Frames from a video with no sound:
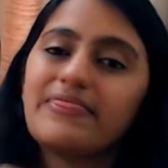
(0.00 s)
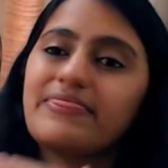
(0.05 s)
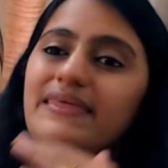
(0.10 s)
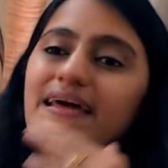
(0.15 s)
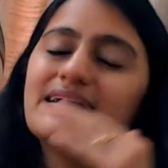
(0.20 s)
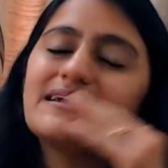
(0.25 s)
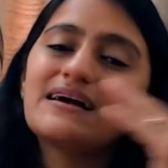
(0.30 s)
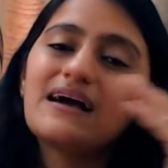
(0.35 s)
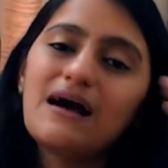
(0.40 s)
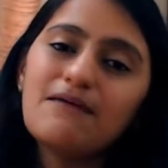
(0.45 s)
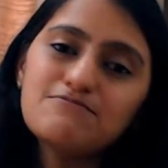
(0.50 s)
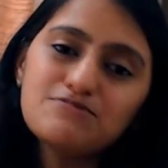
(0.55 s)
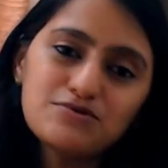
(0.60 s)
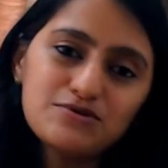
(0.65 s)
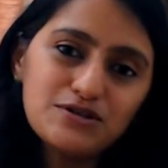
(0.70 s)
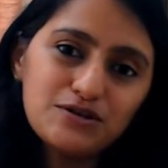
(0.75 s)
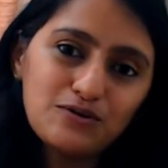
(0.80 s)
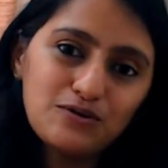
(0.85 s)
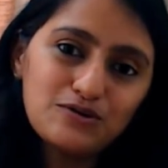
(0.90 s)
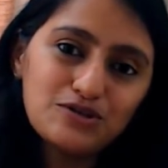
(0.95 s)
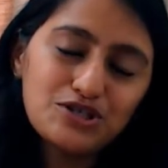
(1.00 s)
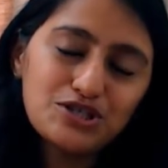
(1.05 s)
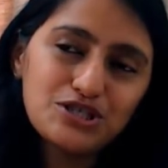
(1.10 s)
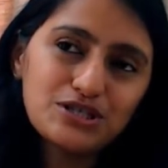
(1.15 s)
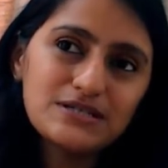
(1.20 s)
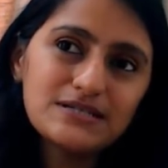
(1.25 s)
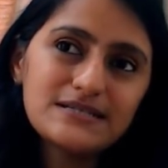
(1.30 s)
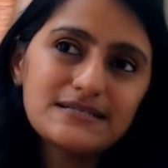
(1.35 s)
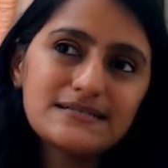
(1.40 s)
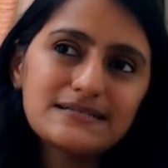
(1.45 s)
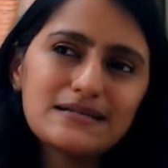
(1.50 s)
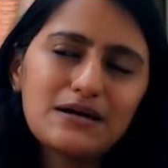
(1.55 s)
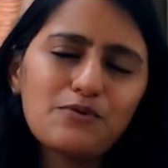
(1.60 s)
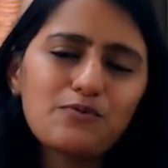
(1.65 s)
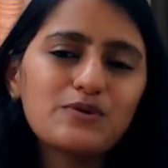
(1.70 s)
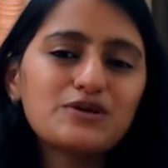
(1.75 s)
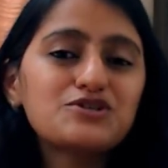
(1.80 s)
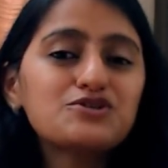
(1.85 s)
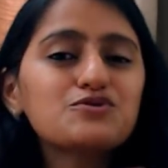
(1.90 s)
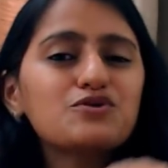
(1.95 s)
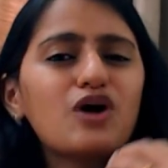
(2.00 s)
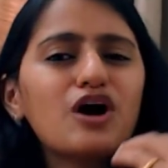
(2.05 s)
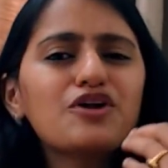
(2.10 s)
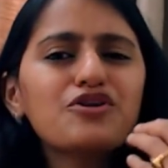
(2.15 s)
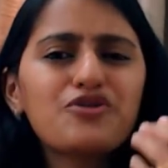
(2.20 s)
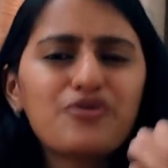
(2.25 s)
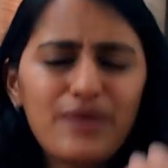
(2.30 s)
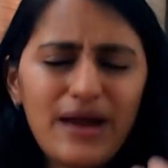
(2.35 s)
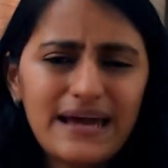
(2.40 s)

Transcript: Then come to the questions which you got